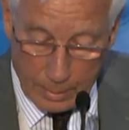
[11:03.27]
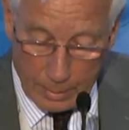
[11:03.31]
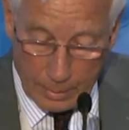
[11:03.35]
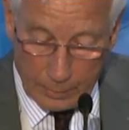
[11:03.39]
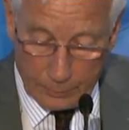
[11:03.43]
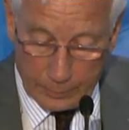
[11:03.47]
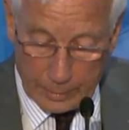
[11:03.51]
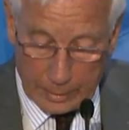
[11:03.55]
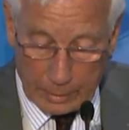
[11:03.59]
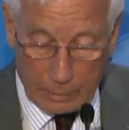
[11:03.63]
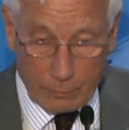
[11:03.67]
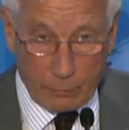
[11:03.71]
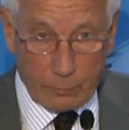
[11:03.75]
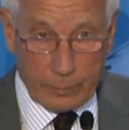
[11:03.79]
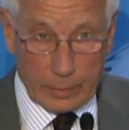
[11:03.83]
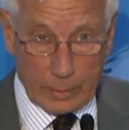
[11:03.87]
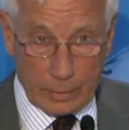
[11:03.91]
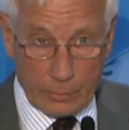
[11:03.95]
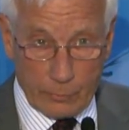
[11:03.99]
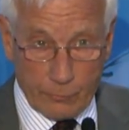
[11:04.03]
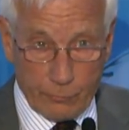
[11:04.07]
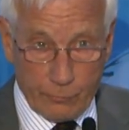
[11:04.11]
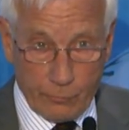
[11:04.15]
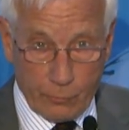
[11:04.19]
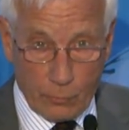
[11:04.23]
They
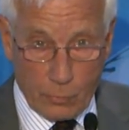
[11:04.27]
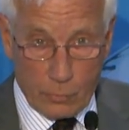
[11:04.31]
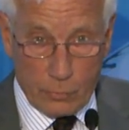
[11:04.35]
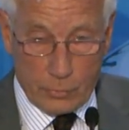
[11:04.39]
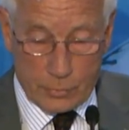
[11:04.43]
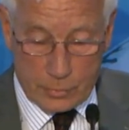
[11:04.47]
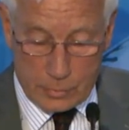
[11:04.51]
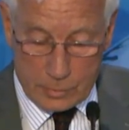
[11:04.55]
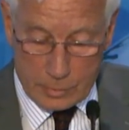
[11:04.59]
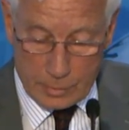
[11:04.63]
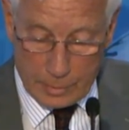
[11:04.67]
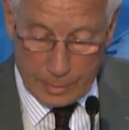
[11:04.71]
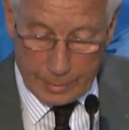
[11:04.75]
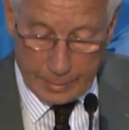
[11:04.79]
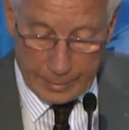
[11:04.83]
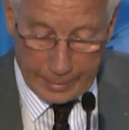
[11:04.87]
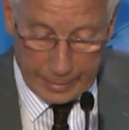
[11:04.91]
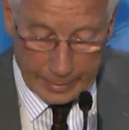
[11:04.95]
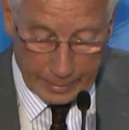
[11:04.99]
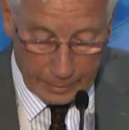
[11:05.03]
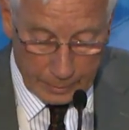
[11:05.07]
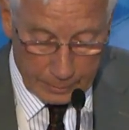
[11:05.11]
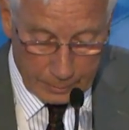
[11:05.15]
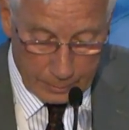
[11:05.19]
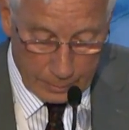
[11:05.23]
reinforce
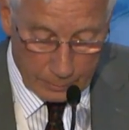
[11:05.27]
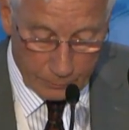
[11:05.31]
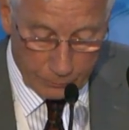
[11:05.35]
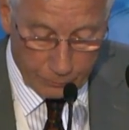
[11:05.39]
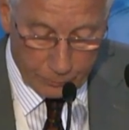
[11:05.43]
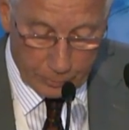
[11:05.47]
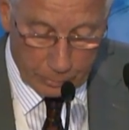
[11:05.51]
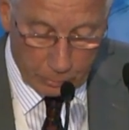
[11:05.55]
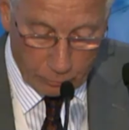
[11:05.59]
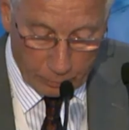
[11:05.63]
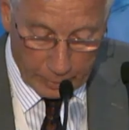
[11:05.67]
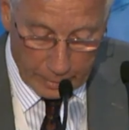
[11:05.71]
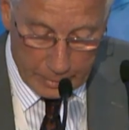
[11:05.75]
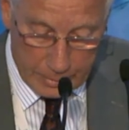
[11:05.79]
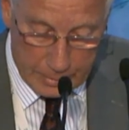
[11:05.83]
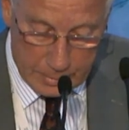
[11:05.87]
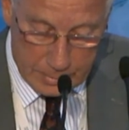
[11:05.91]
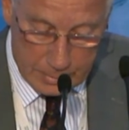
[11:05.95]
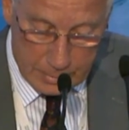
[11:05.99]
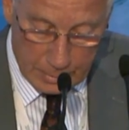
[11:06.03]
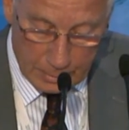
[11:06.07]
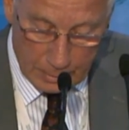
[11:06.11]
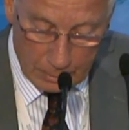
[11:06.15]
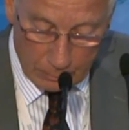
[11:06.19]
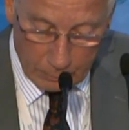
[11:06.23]
negative trends
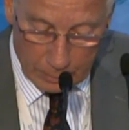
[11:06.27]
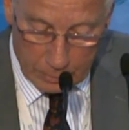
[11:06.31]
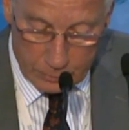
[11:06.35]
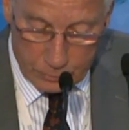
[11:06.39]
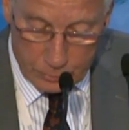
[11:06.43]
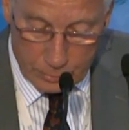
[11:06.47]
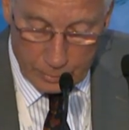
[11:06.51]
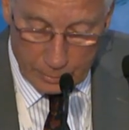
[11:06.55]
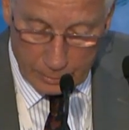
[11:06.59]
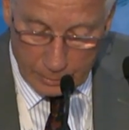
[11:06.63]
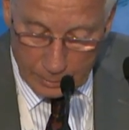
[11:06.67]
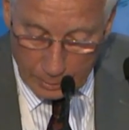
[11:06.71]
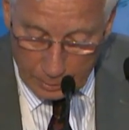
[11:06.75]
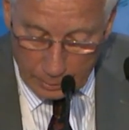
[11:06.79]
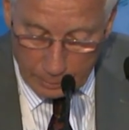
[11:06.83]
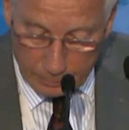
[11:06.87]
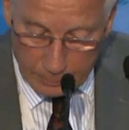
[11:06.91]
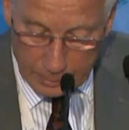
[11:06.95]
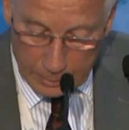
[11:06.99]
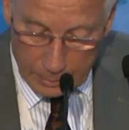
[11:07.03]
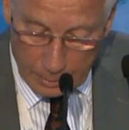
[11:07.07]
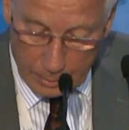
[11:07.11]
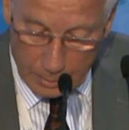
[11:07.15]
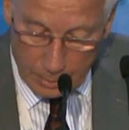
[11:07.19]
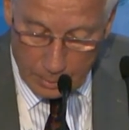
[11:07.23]
in the Russian
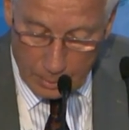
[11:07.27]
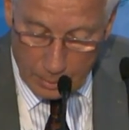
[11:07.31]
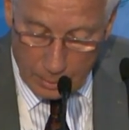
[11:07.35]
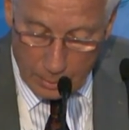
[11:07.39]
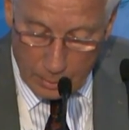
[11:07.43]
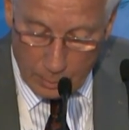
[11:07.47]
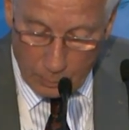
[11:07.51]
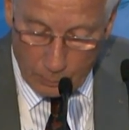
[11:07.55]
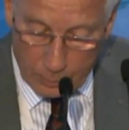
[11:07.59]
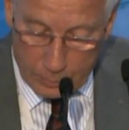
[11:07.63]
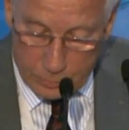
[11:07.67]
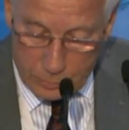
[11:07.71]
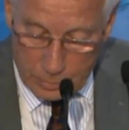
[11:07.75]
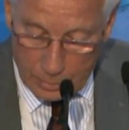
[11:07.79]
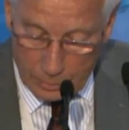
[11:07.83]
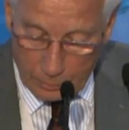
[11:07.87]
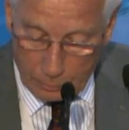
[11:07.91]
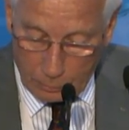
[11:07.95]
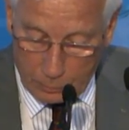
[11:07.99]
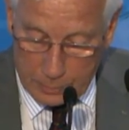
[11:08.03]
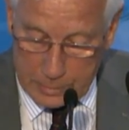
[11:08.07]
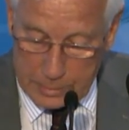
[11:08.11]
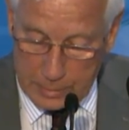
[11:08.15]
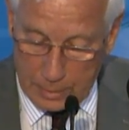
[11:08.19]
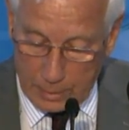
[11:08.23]
economy, which are the
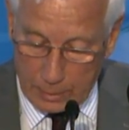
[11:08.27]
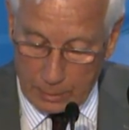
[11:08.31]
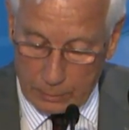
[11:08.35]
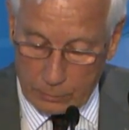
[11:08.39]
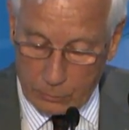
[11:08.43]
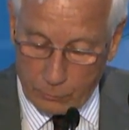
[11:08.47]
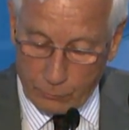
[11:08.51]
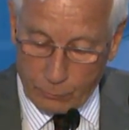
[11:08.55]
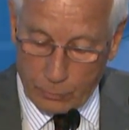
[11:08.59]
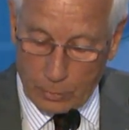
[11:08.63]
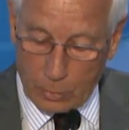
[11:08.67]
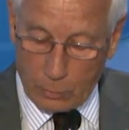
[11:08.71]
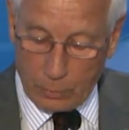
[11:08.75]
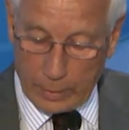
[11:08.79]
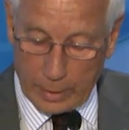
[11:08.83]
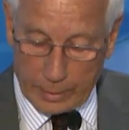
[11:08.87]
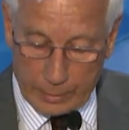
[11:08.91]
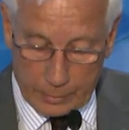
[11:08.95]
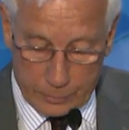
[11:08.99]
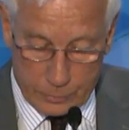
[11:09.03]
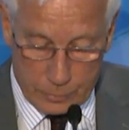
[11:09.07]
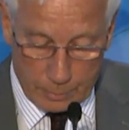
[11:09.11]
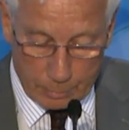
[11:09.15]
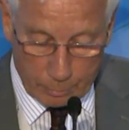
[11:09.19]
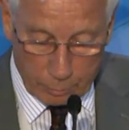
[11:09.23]
result of low
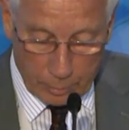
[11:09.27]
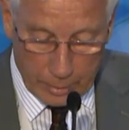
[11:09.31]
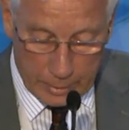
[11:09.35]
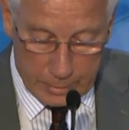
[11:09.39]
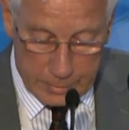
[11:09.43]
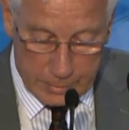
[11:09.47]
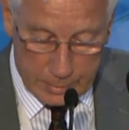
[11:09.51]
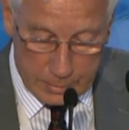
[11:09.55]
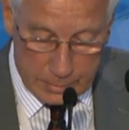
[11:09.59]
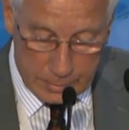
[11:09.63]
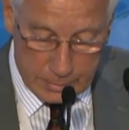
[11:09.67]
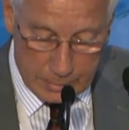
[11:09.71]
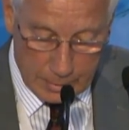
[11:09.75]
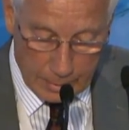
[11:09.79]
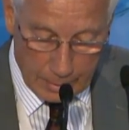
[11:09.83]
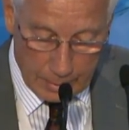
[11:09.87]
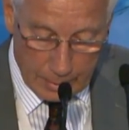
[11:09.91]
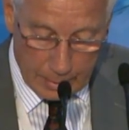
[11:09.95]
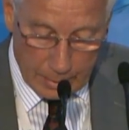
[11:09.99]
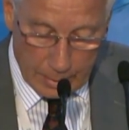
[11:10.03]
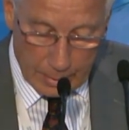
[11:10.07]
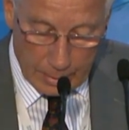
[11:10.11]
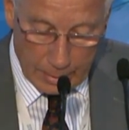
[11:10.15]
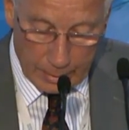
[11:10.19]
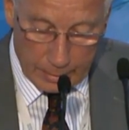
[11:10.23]
energy prices
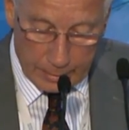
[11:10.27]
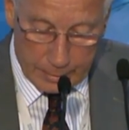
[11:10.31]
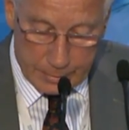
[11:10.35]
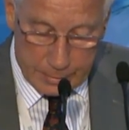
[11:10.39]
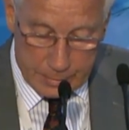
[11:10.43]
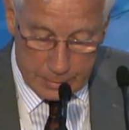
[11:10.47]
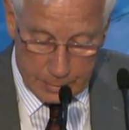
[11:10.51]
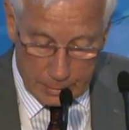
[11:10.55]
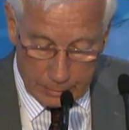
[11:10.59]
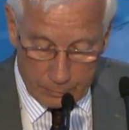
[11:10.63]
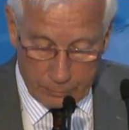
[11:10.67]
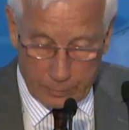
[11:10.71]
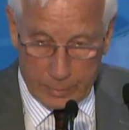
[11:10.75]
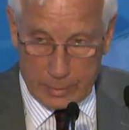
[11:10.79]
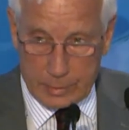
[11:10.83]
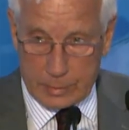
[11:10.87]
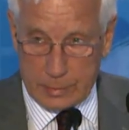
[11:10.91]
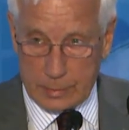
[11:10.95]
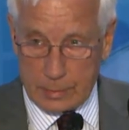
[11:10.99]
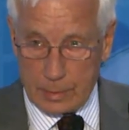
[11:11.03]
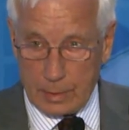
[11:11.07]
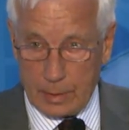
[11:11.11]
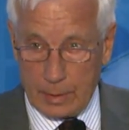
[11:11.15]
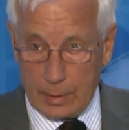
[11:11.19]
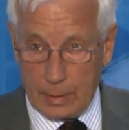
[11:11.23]
and a
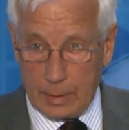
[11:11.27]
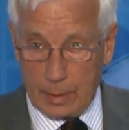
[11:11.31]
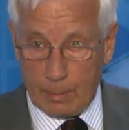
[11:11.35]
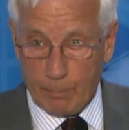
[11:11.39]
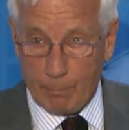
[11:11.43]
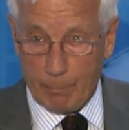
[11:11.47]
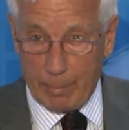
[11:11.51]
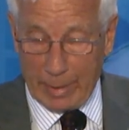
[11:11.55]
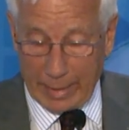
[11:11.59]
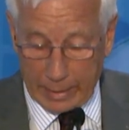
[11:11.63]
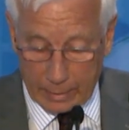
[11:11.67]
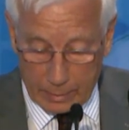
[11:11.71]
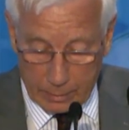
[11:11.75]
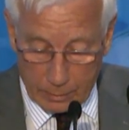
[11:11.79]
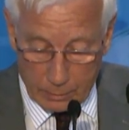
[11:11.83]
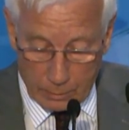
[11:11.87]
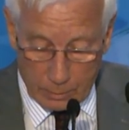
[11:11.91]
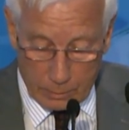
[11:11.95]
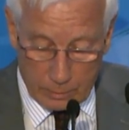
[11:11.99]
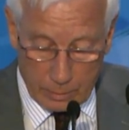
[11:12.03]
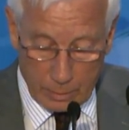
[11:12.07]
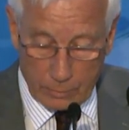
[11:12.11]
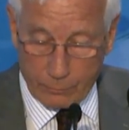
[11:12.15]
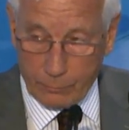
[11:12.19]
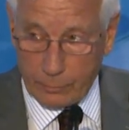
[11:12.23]
serious
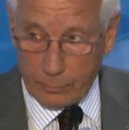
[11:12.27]
backlog of